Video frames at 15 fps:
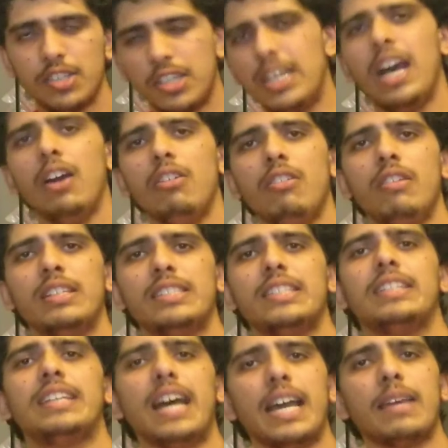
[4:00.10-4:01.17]
So now is the
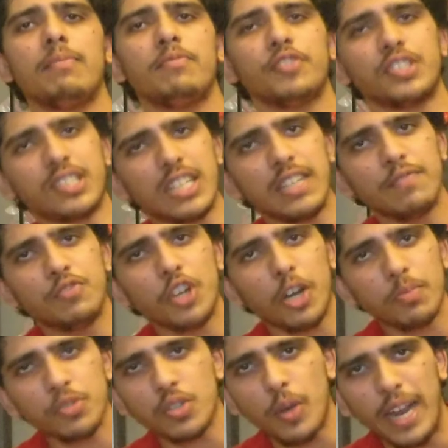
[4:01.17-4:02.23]
time for Steve
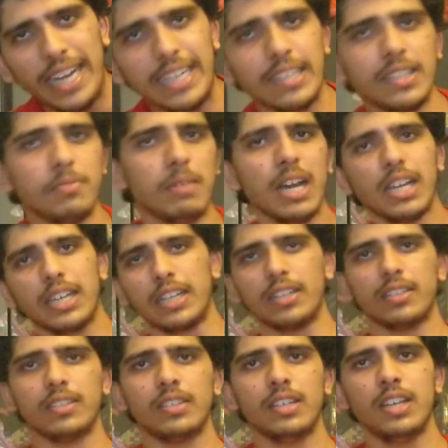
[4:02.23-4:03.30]
Jobs to enter the market.
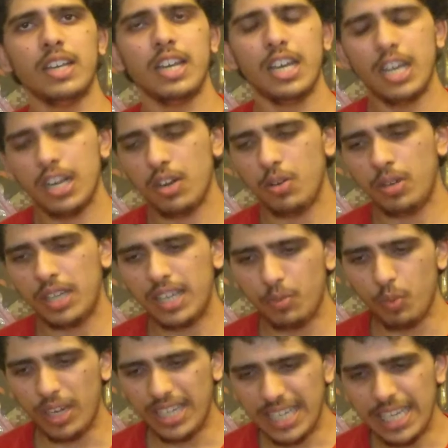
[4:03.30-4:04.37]
Now,
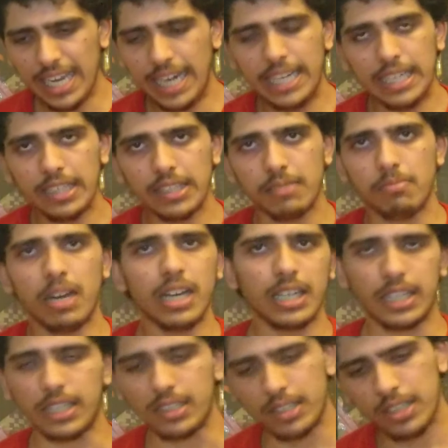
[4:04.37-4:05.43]
when he entered the
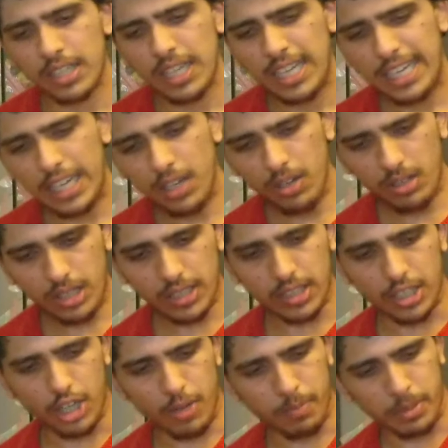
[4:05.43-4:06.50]
market, he looked at the
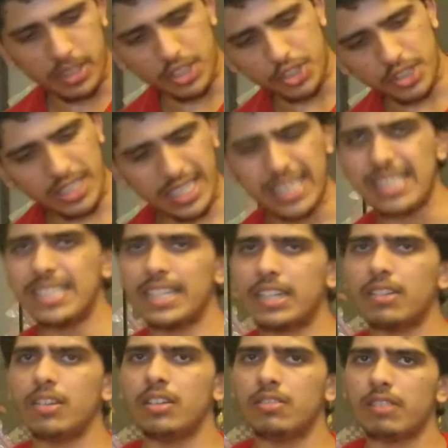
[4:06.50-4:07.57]
competition and he
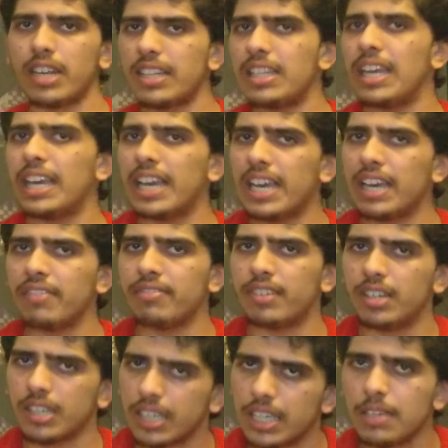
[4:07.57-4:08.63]
said, right, they
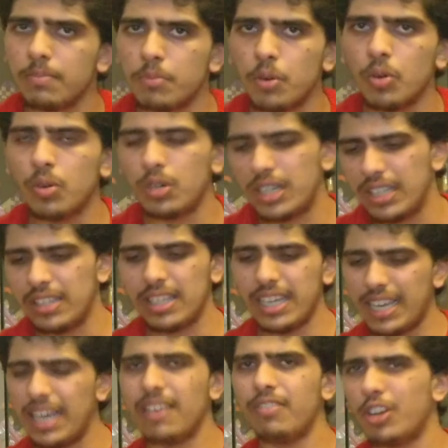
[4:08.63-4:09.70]
have a keyboard and they
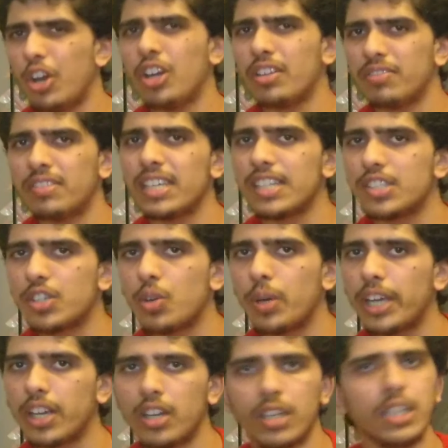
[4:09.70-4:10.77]
have a lot of things
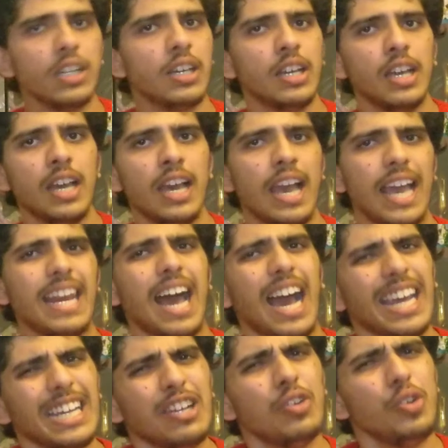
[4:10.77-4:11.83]
going on, and
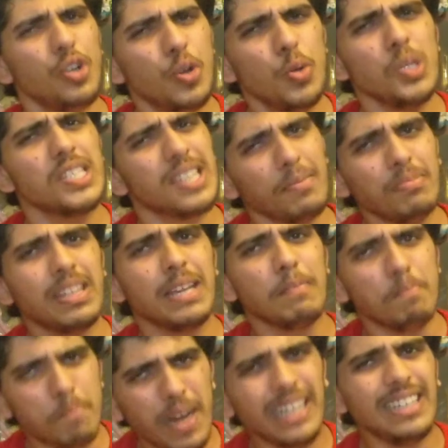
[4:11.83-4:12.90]
I could do
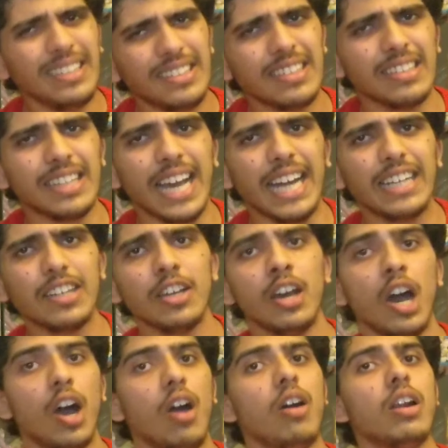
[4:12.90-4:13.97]
something better than that,
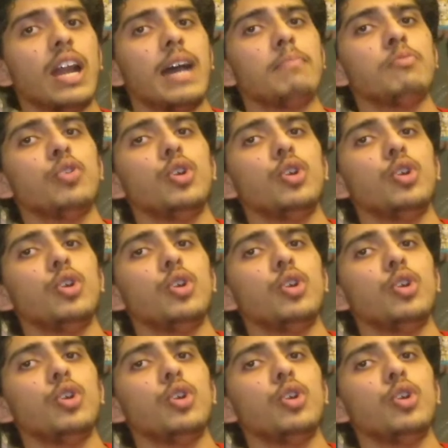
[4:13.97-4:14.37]
or I'm